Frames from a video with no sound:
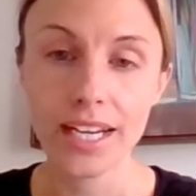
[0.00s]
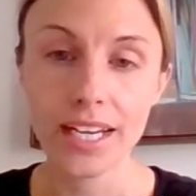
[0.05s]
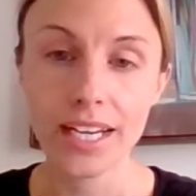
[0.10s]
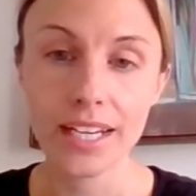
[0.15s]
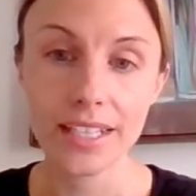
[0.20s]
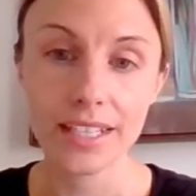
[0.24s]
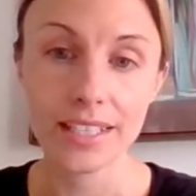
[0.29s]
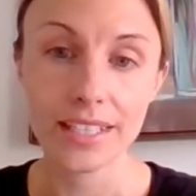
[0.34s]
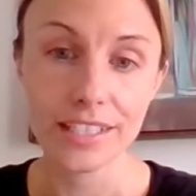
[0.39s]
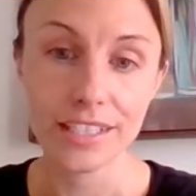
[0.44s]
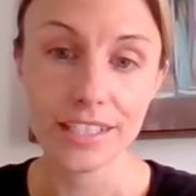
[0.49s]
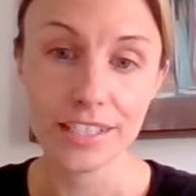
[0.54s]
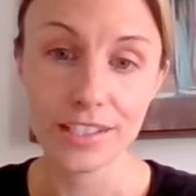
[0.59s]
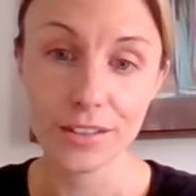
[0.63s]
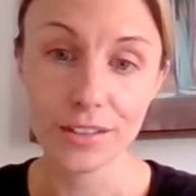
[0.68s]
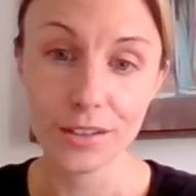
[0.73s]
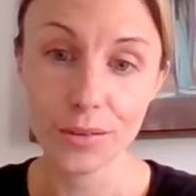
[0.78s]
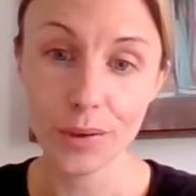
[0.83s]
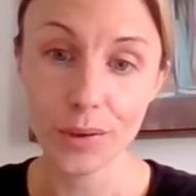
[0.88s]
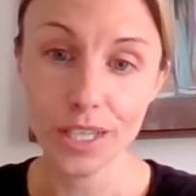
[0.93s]

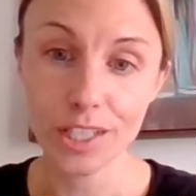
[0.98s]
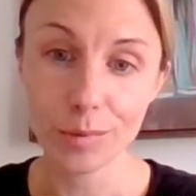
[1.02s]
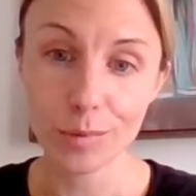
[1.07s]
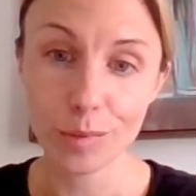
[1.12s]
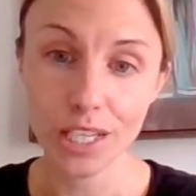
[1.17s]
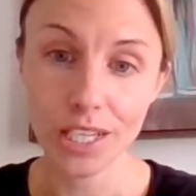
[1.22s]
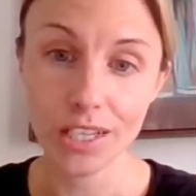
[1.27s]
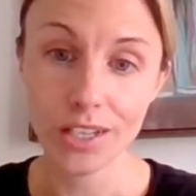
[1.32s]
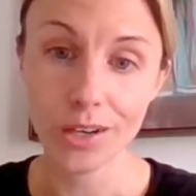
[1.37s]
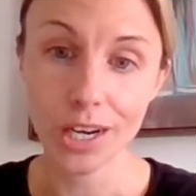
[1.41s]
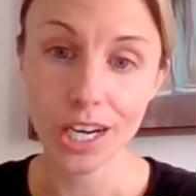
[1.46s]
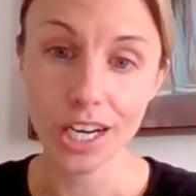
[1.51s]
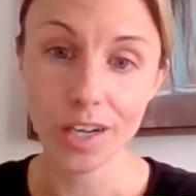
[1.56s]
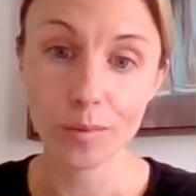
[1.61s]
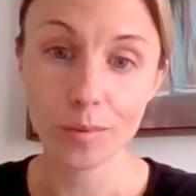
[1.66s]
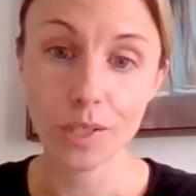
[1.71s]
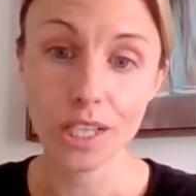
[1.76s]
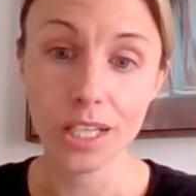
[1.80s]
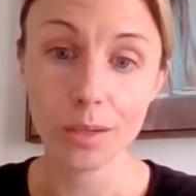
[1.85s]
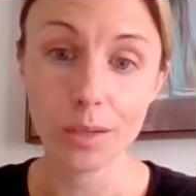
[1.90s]
is going to be
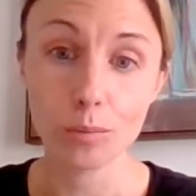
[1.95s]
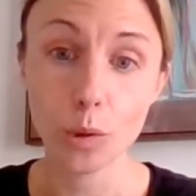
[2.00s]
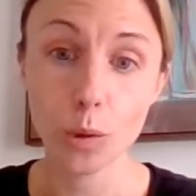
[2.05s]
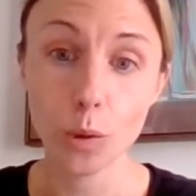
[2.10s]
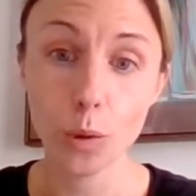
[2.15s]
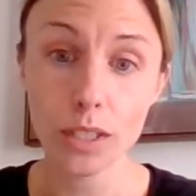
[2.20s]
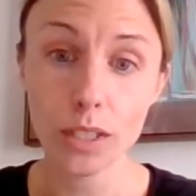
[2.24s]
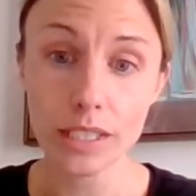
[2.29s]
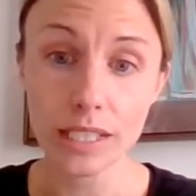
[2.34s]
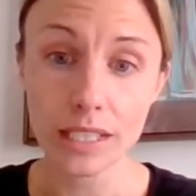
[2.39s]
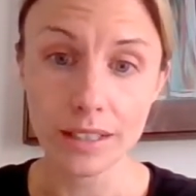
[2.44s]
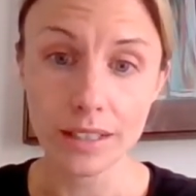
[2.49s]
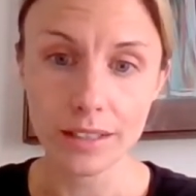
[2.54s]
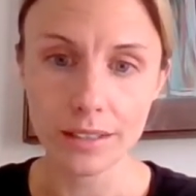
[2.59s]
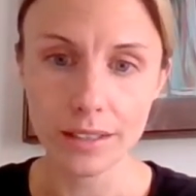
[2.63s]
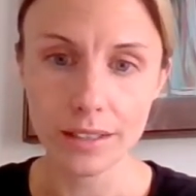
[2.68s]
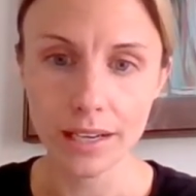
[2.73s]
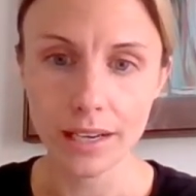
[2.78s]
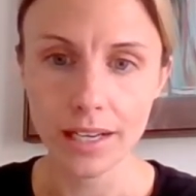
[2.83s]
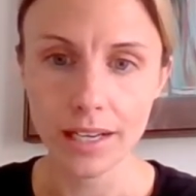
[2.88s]
incredibly
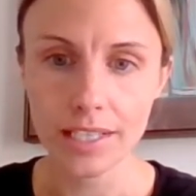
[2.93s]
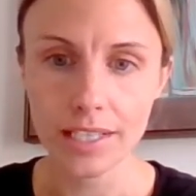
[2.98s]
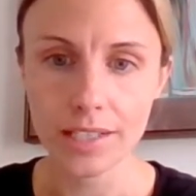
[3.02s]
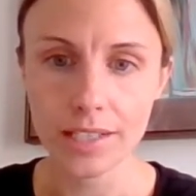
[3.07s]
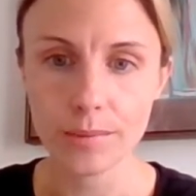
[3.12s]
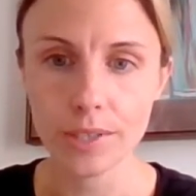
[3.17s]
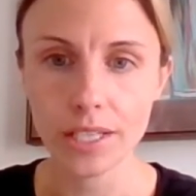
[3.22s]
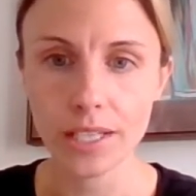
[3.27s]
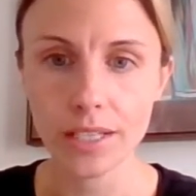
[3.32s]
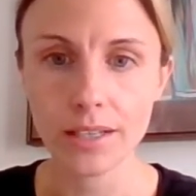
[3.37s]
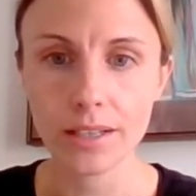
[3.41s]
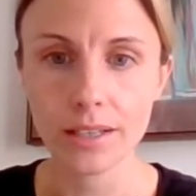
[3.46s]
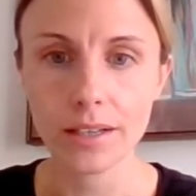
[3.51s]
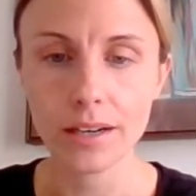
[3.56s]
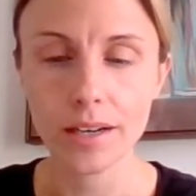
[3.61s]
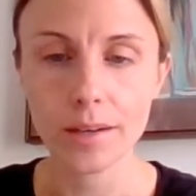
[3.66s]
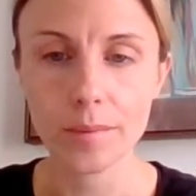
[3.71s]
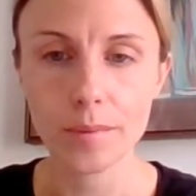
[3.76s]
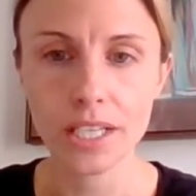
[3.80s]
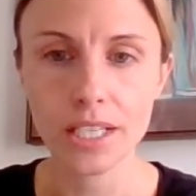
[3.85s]
important as we
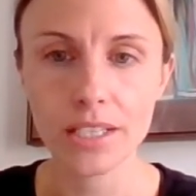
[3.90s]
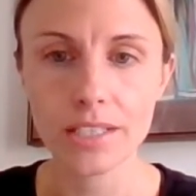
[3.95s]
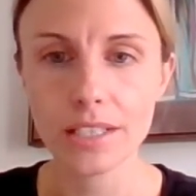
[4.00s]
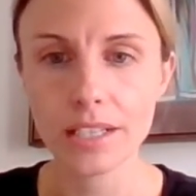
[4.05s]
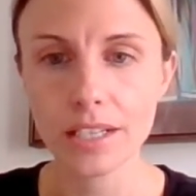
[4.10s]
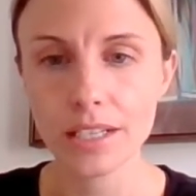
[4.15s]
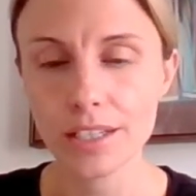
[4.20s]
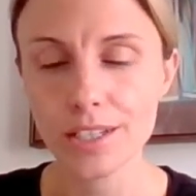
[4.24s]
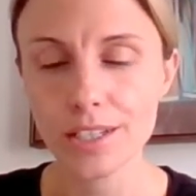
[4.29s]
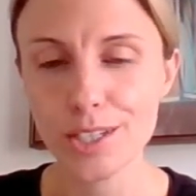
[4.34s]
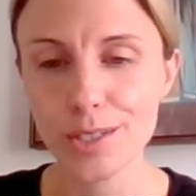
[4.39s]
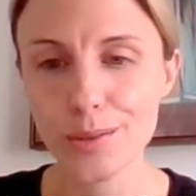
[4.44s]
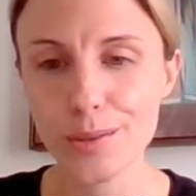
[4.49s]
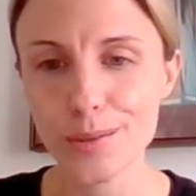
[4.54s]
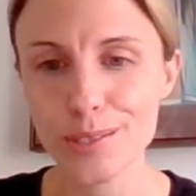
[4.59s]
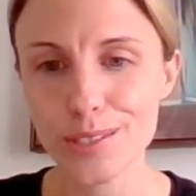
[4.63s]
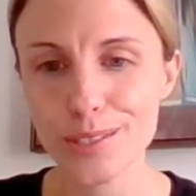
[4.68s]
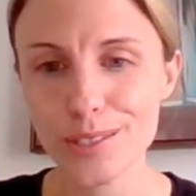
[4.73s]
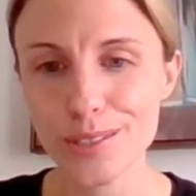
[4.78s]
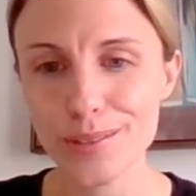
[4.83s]

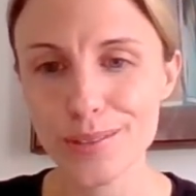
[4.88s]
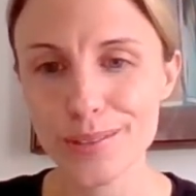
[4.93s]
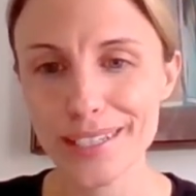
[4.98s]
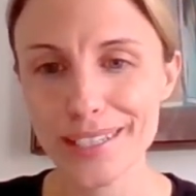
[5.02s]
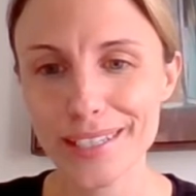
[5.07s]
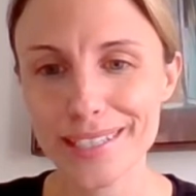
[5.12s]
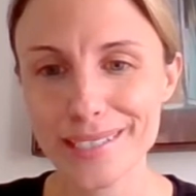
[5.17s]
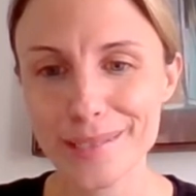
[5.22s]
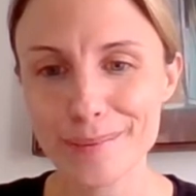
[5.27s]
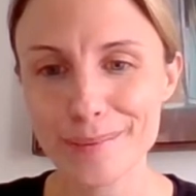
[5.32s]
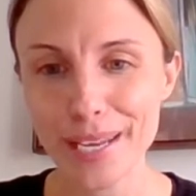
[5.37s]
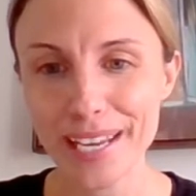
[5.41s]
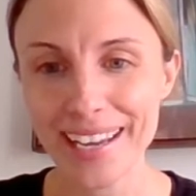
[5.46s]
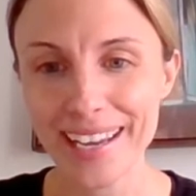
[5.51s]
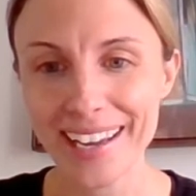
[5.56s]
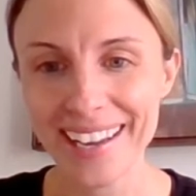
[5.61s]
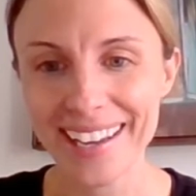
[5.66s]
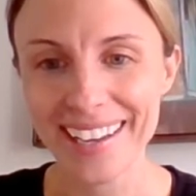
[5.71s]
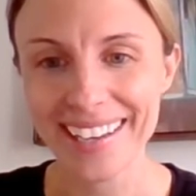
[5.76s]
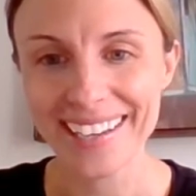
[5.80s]
continue to
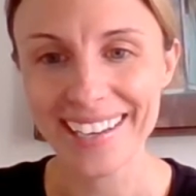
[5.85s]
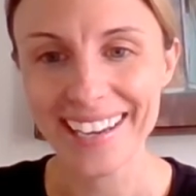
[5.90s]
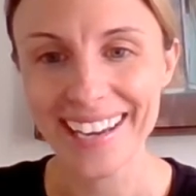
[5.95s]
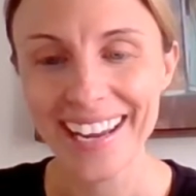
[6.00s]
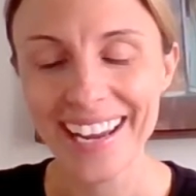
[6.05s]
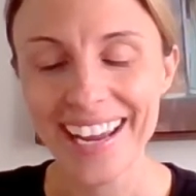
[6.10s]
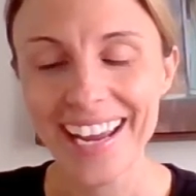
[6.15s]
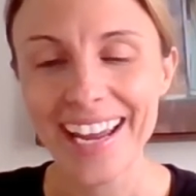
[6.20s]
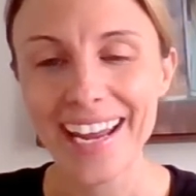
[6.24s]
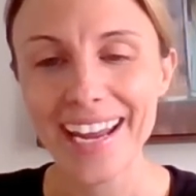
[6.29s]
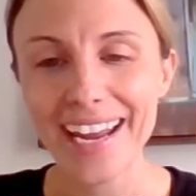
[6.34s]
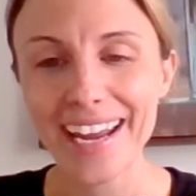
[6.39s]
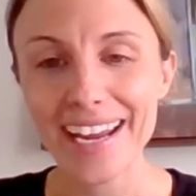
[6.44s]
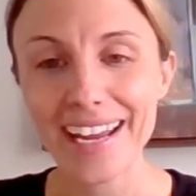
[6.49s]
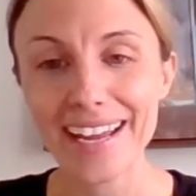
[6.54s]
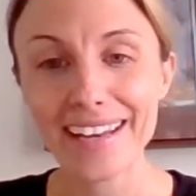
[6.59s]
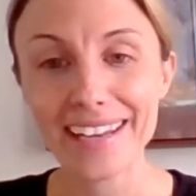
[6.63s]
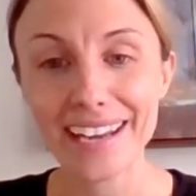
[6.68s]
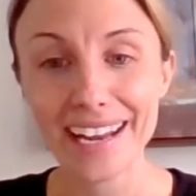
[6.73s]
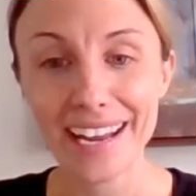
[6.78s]
expand
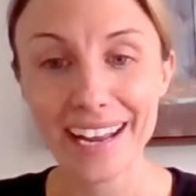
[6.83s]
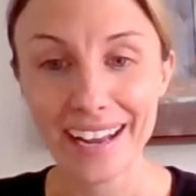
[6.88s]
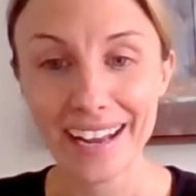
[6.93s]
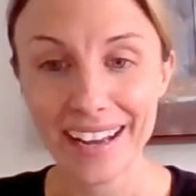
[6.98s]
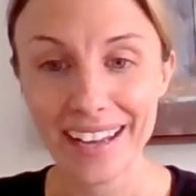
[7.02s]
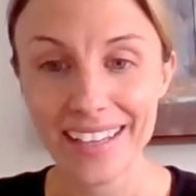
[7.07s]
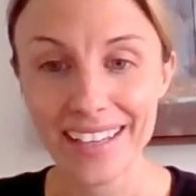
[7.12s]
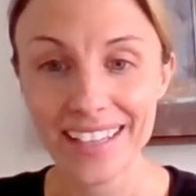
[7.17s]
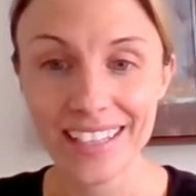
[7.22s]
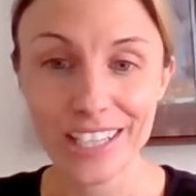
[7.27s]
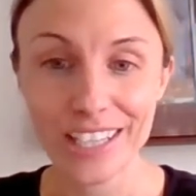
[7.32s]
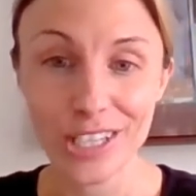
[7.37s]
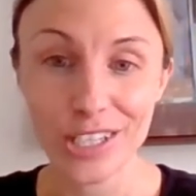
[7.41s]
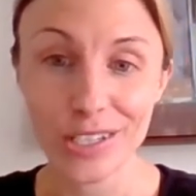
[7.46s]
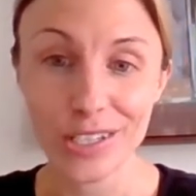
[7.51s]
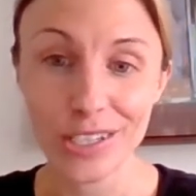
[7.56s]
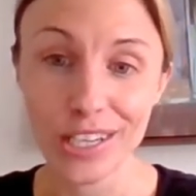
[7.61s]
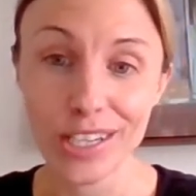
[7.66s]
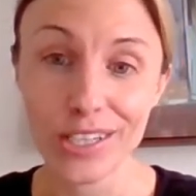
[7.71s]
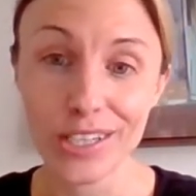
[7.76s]
and add
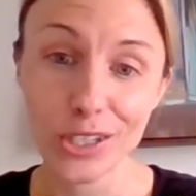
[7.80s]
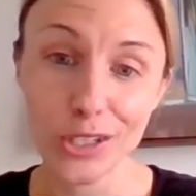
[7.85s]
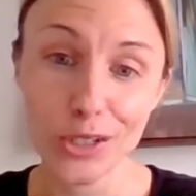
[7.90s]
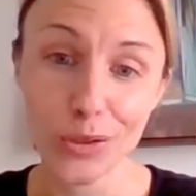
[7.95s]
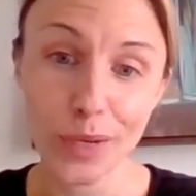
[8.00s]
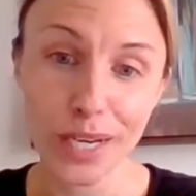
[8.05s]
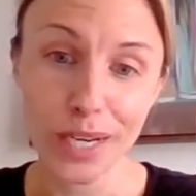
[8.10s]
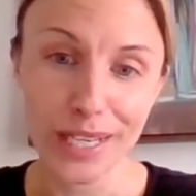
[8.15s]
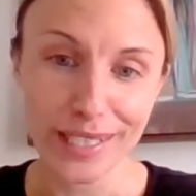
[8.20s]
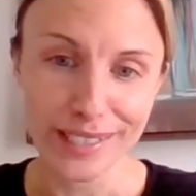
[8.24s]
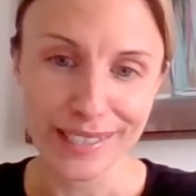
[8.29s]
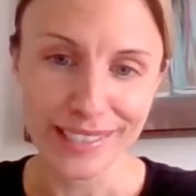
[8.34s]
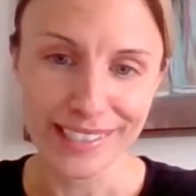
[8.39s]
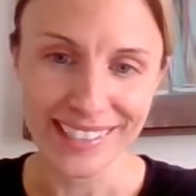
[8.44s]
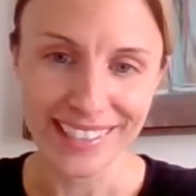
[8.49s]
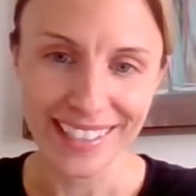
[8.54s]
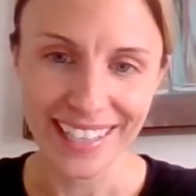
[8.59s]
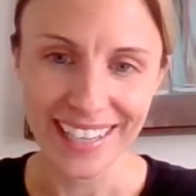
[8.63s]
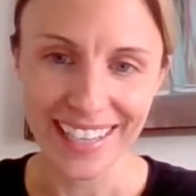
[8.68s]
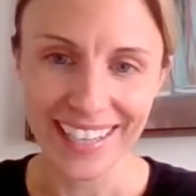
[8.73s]
in new ways,
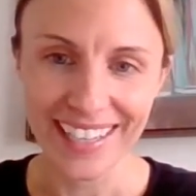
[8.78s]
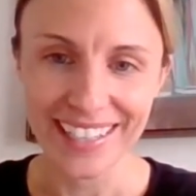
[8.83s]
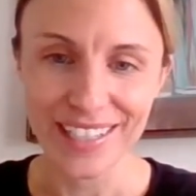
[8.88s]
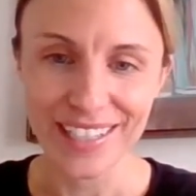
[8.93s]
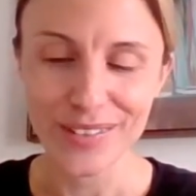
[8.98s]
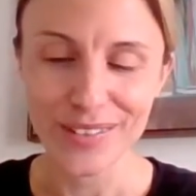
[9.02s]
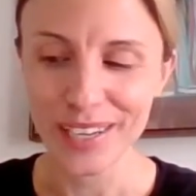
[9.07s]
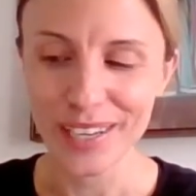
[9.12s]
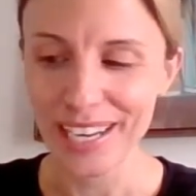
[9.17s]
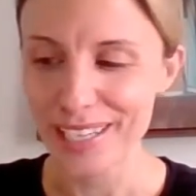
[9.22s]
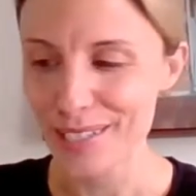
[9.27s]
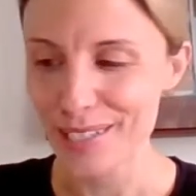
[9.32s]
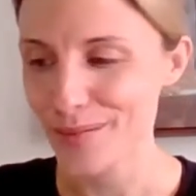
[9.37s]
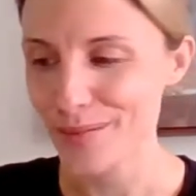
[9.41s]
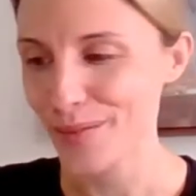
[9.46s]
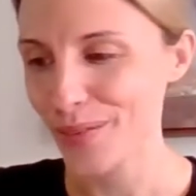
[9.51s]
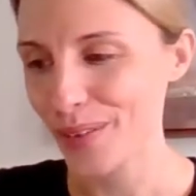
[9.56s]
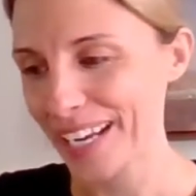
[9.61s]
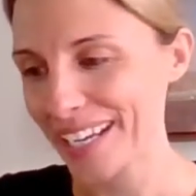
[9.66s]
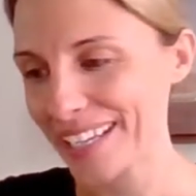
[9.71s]
in
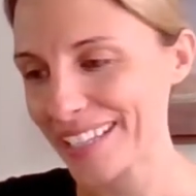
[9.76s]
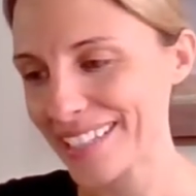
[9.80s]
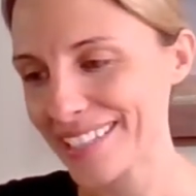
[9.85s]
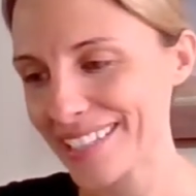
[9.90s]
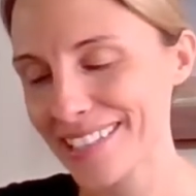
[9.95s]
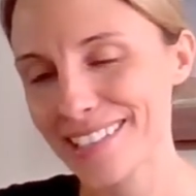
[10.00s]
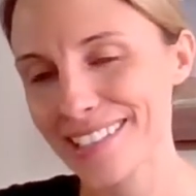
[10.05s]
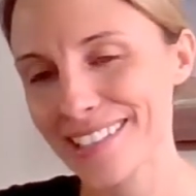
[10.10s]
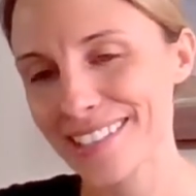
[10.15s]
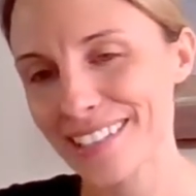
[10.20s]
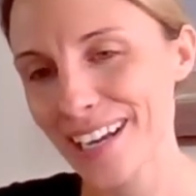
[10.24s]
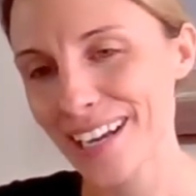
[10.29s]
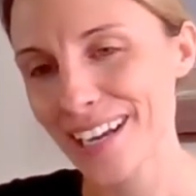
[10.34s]
creative ways.